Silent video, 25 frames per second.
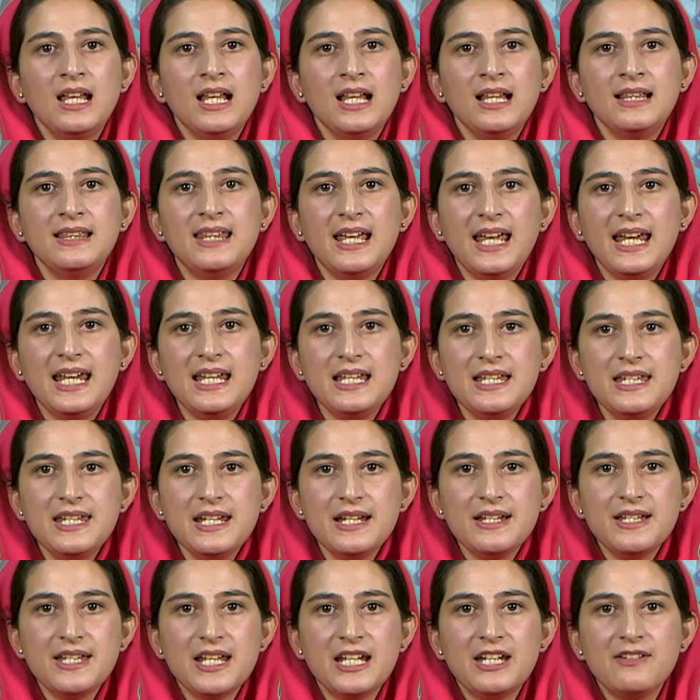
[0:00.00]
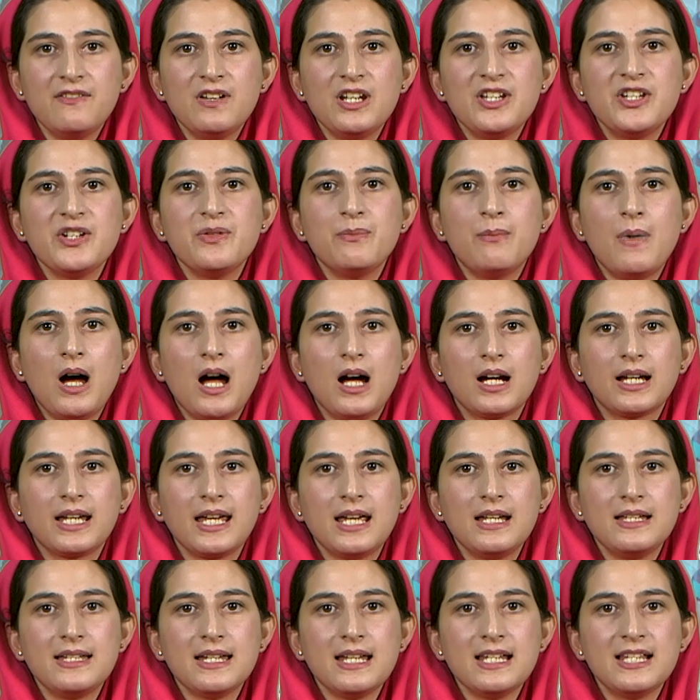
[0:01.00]
The Indian derivative
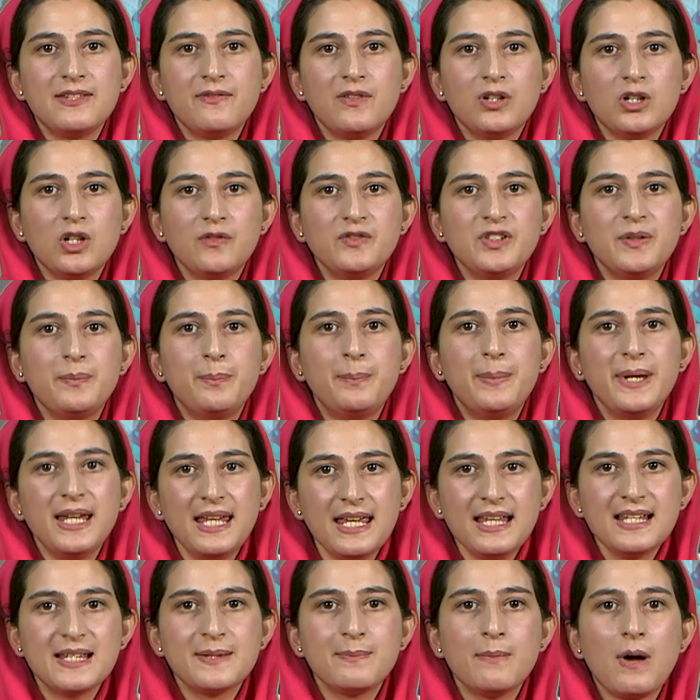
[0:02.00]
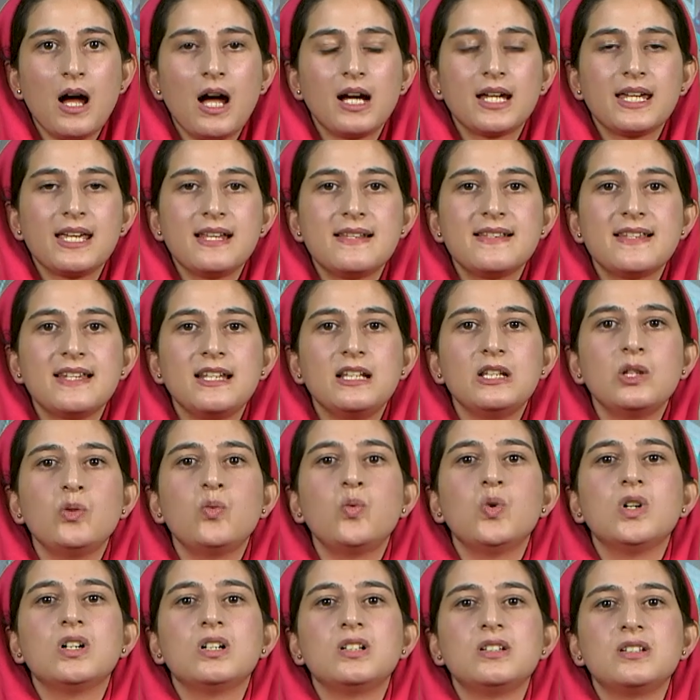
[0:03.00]
market is one of the biggest markets in the
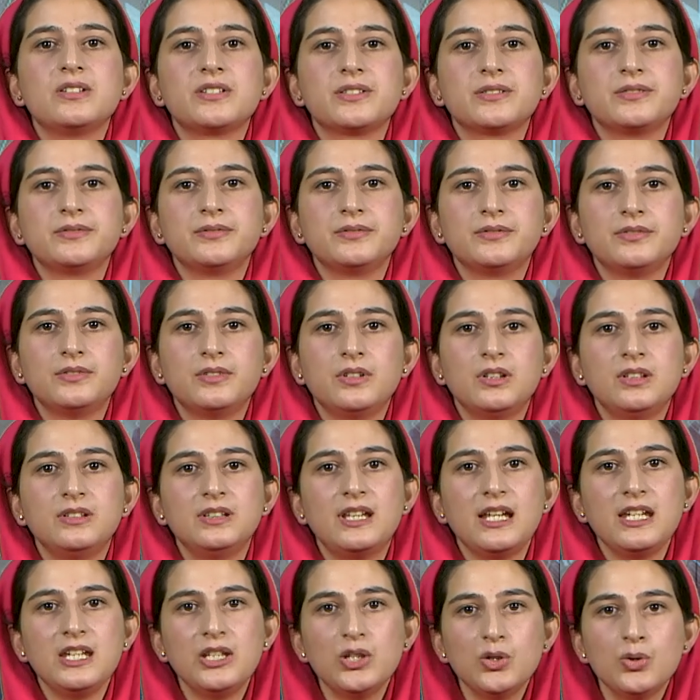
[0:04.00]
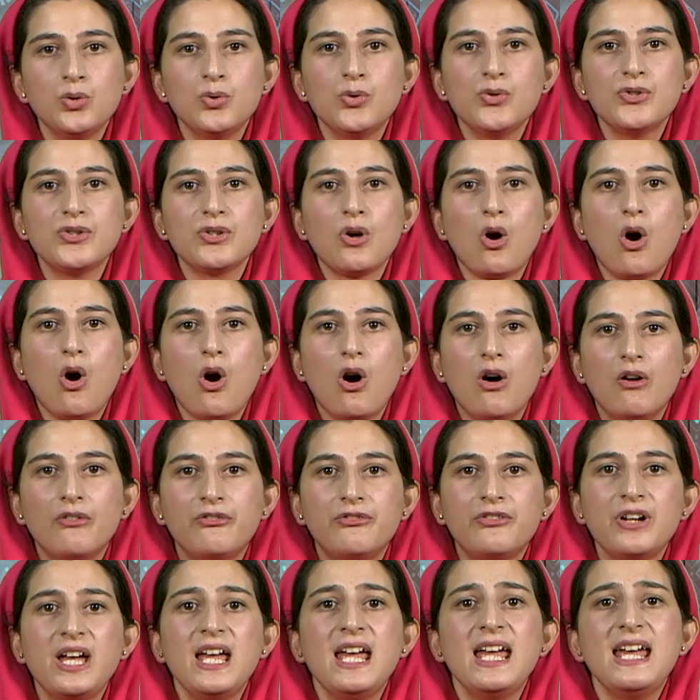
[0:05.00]
world. The use of
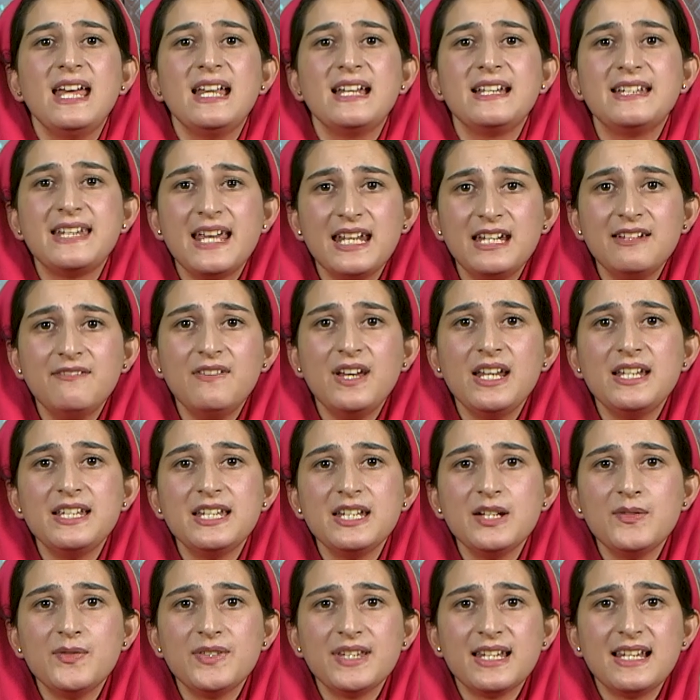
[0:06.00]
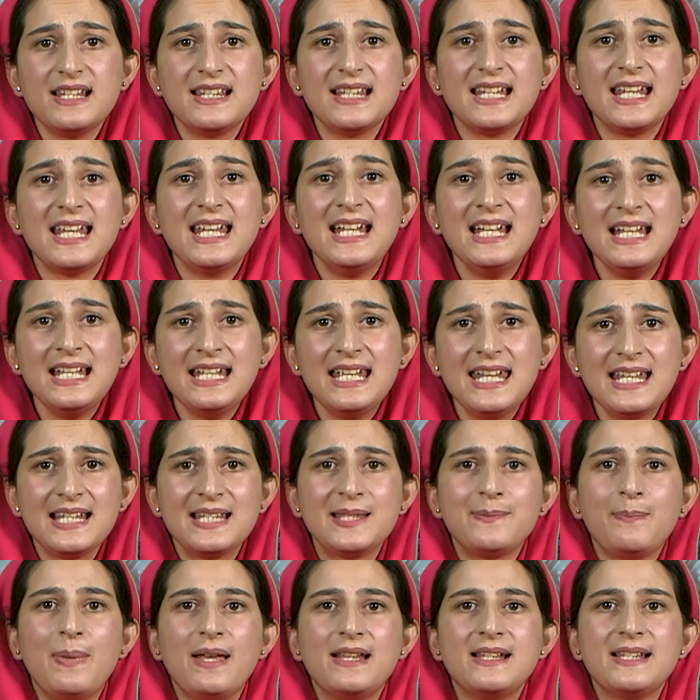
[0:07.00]
derivatives is
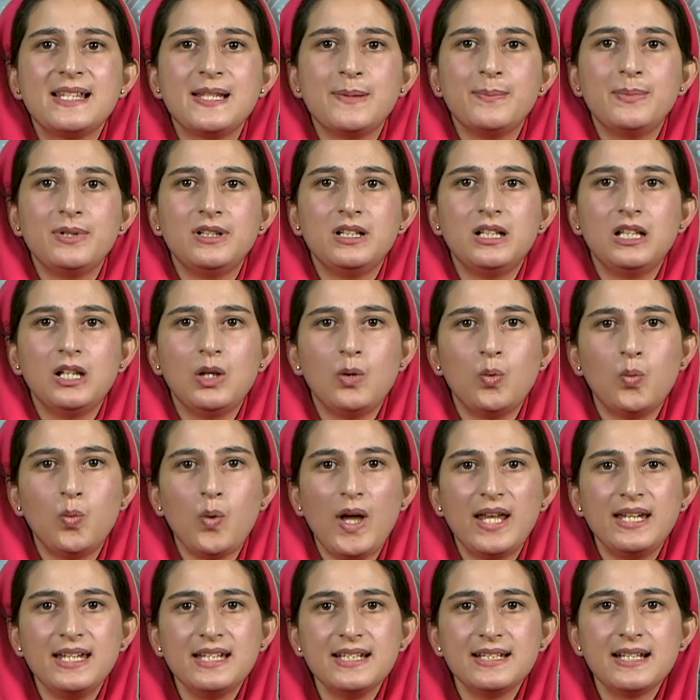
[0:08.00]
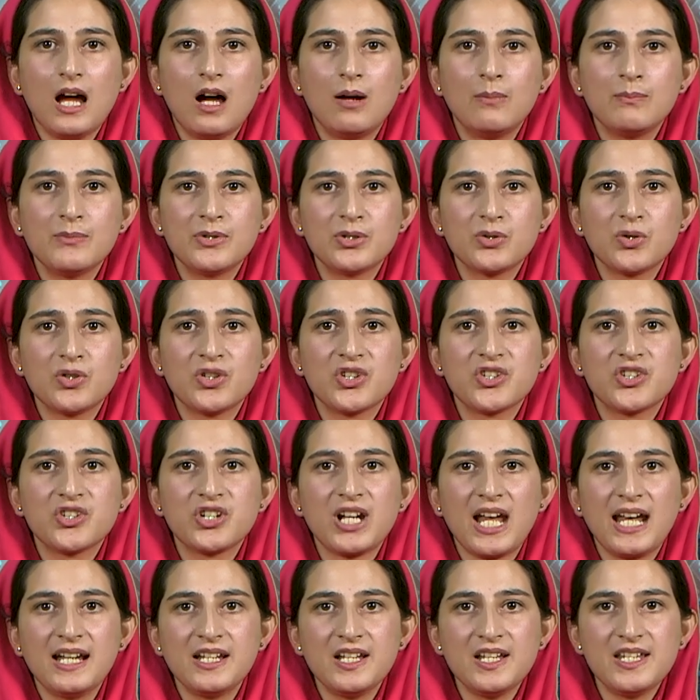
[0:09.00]
indispensable when it comes to
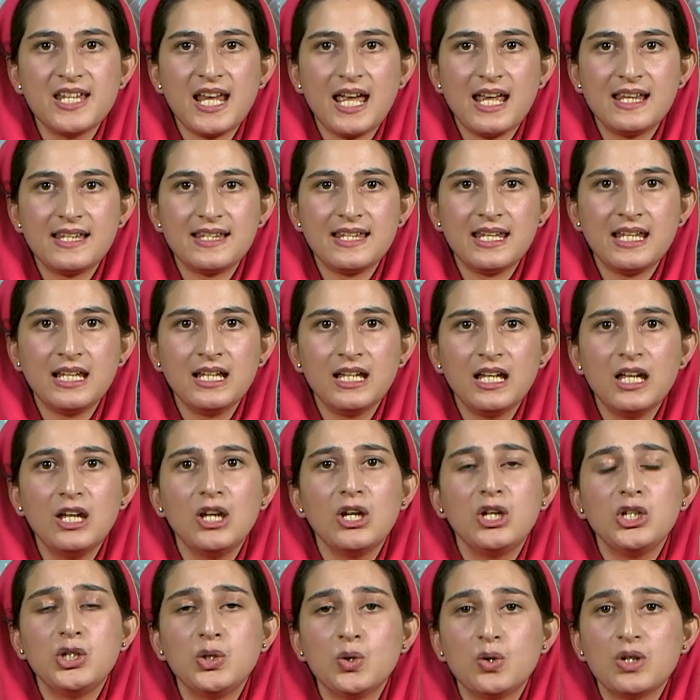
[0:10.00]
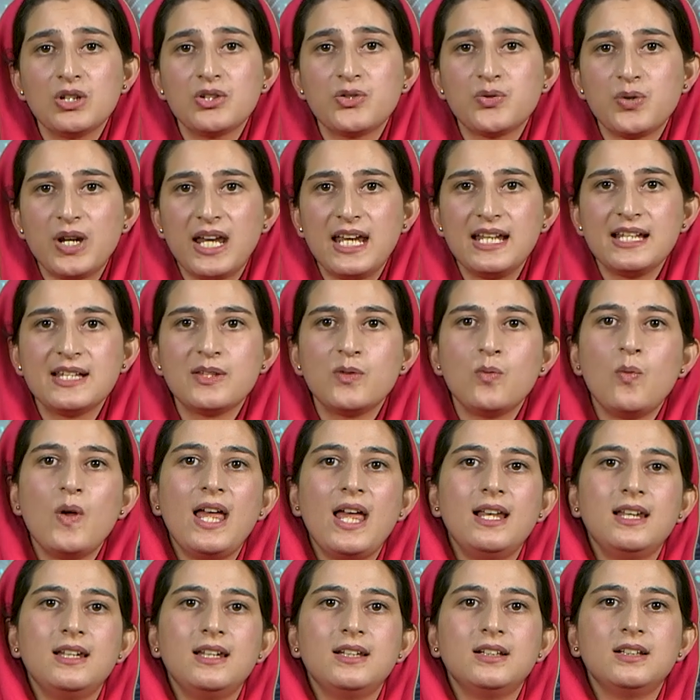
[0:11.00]
strategizing your trades
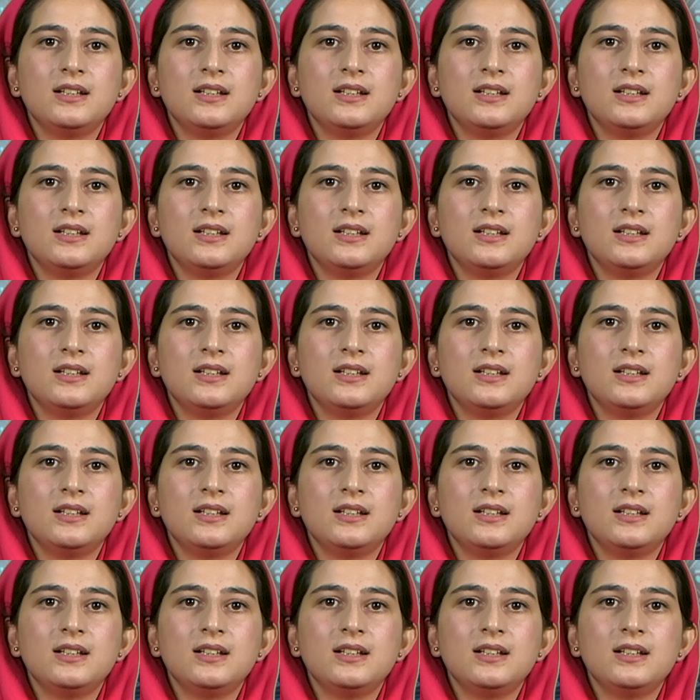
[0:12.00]
well.